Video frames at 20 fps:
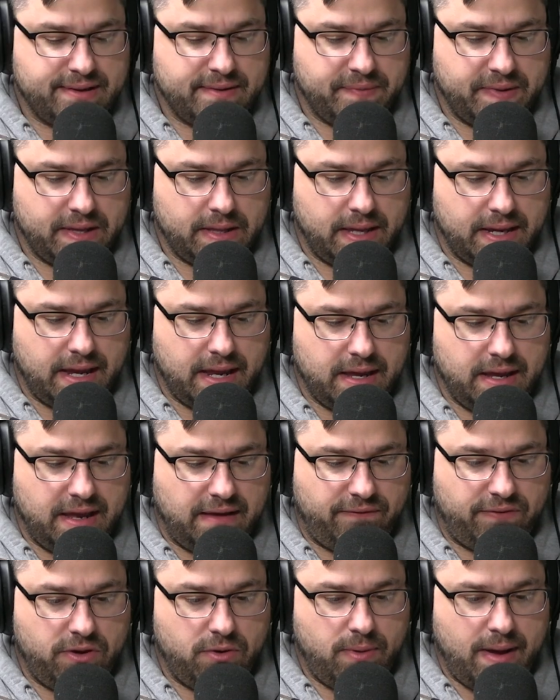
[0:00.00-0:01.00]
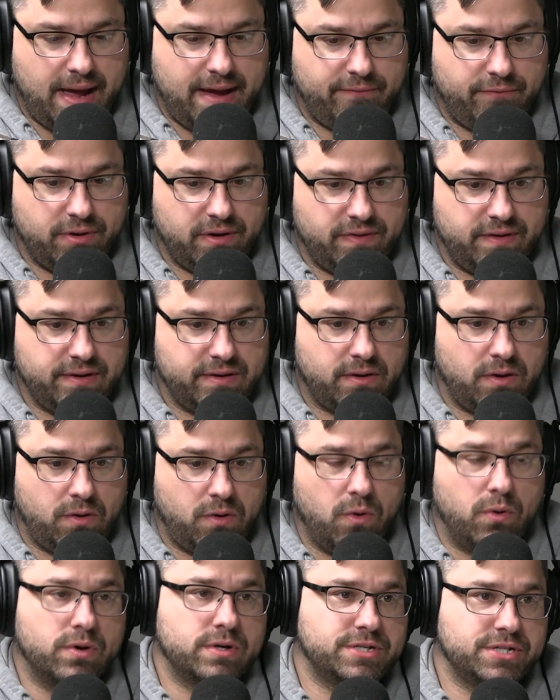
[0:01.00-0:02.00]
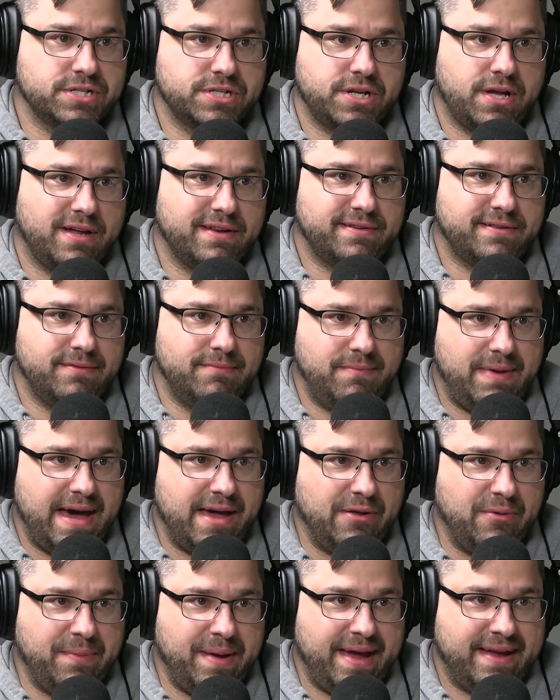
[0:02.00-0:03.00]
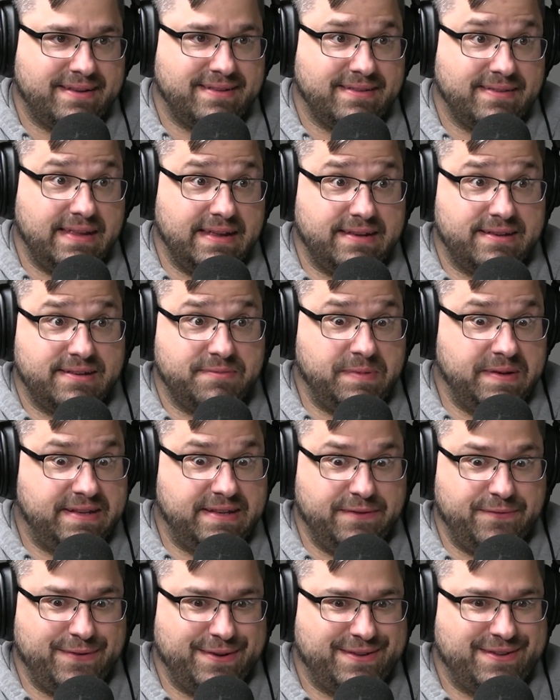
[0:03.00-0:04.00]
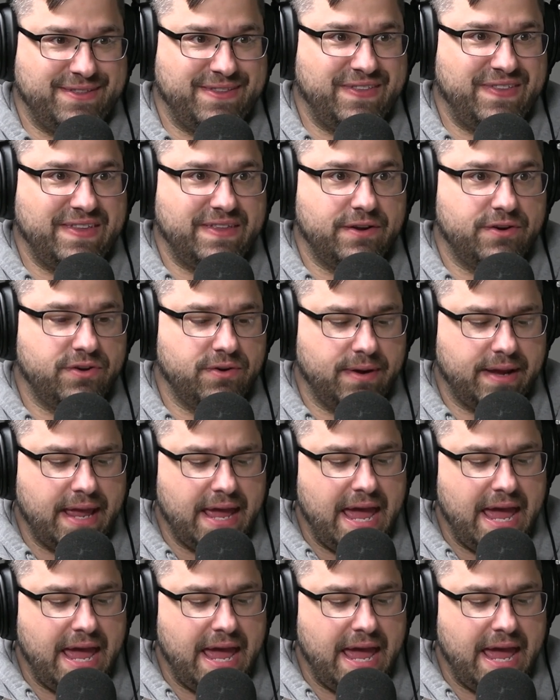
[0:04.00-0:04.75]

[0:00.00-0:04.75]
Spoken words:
something like if you have one of these gorgeous custom battle mats that's specific to the thing that you're doing,